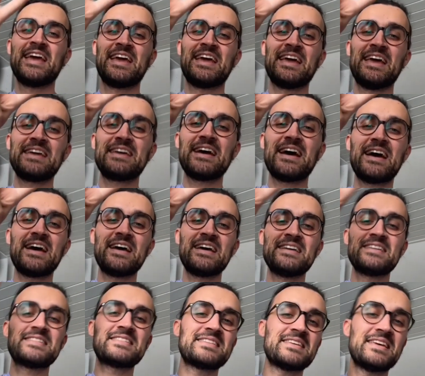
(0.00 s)
Hey
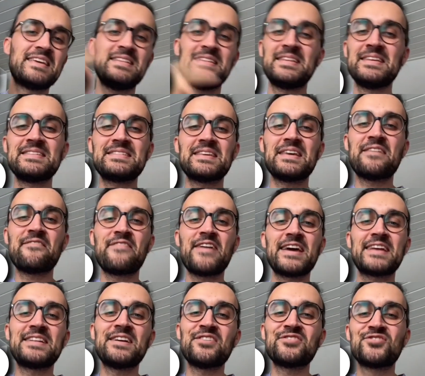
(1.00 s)
guys, in this
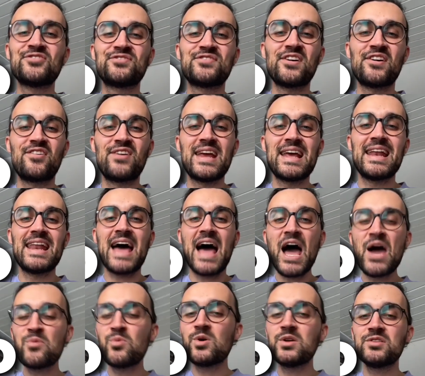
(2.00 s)
Effect House tutorial
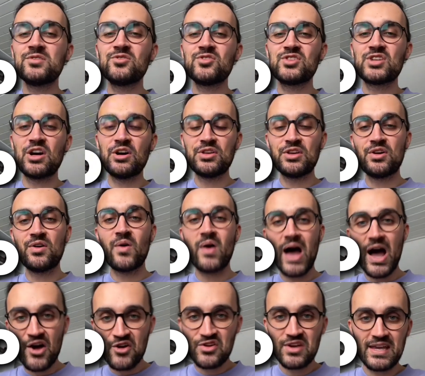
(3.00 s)
I want to show you
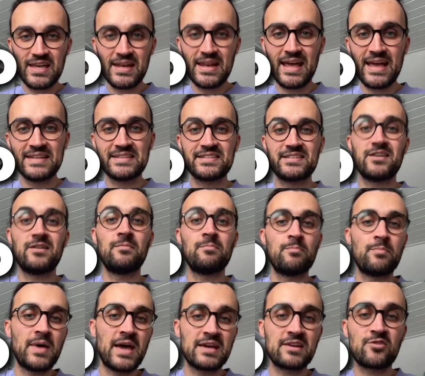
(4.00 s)
how you can add some
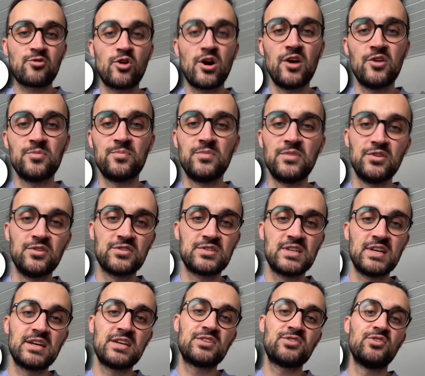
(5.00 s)
background
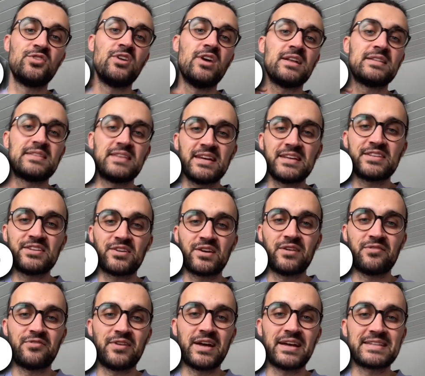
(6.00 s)
music to your TikTok
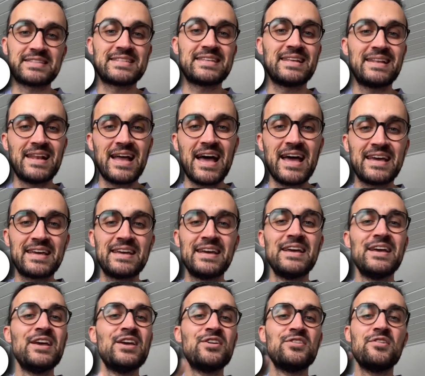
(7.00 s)
effects, like
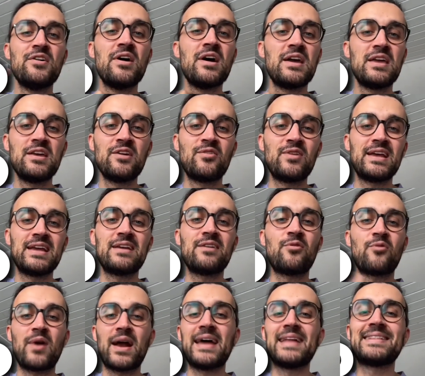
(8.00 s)
you are hearing
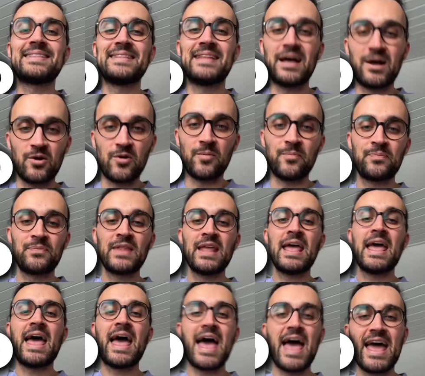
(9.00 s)
right now.
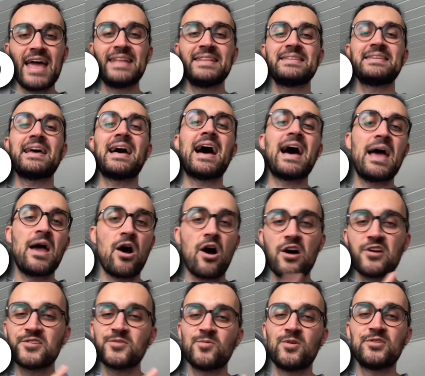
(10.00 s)
And I
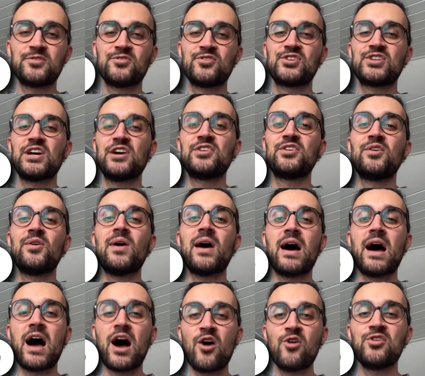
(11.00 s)
also want to show you
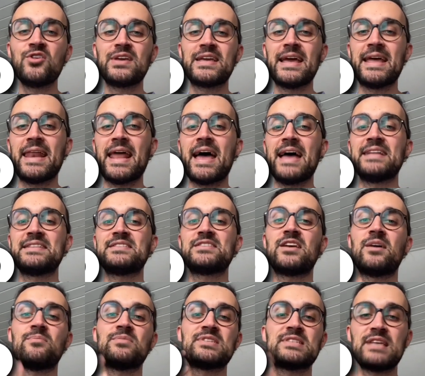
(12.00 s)
how you can add
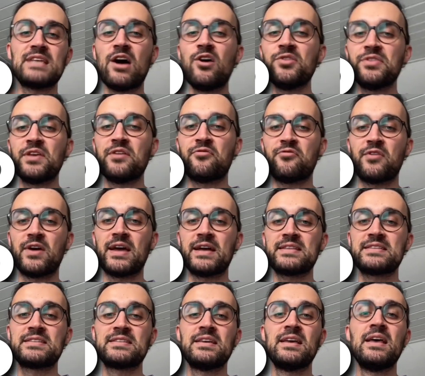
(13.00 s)
some sound
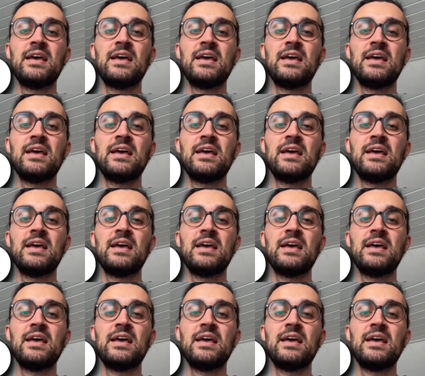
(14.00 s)
effects